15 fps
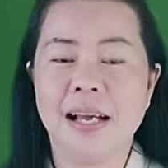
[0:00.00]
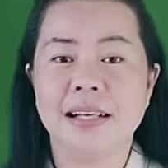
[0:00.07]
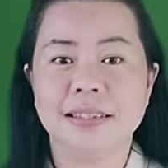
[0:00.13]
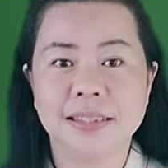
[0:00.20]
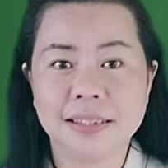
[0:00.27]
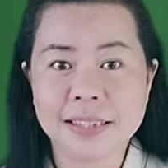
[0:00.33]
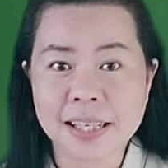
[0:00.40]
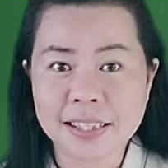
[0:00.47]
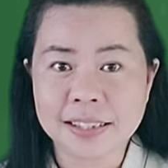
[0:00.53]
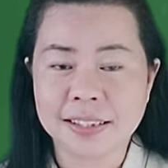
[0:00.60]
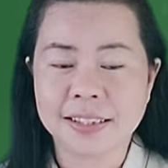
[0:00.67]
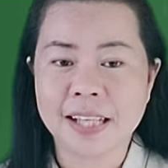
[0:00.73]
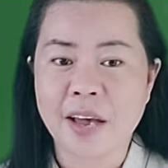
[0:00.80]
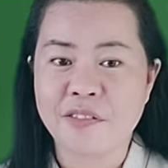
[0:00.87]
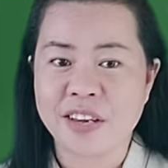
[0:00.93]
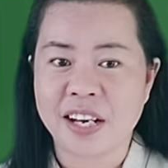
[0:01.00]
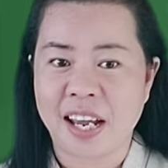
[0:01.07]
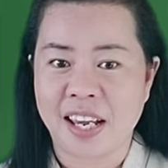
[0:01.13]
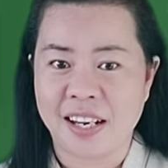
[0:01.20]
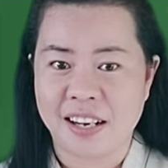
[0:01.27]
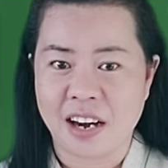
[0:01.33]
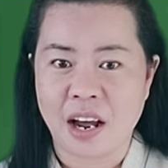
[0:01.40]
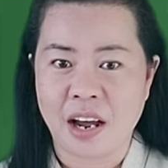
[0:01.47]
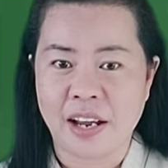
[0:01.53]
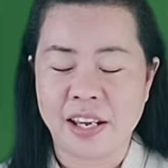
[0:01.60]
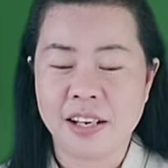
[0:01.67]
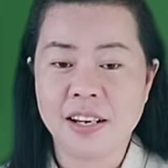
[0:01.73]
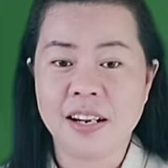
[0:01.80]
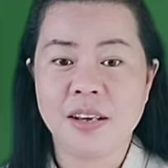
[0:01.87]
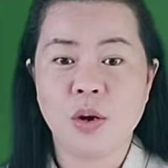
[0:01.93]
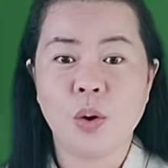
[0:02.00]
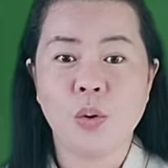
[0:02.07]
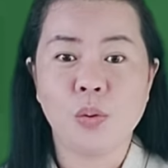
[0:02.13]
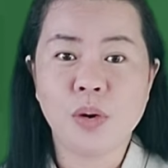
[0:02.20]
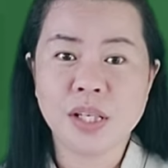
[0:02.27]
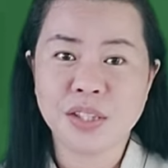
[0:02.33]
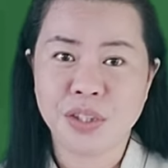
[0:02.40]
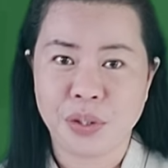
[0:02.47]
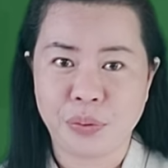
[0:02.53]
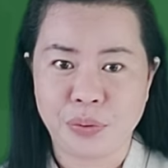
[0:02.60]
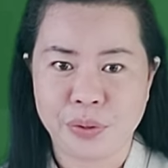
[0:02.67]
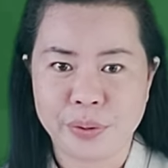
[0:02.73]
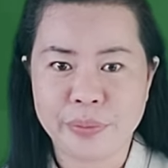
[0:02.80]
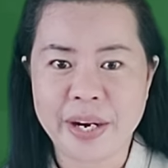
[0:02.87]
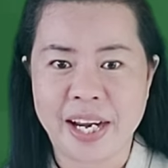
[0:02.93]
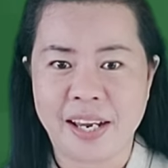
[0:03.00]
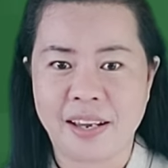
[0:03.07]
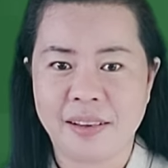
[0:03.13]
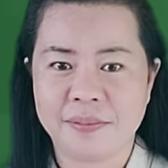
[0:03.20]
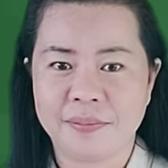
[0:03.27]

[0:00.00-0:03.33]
6789-123.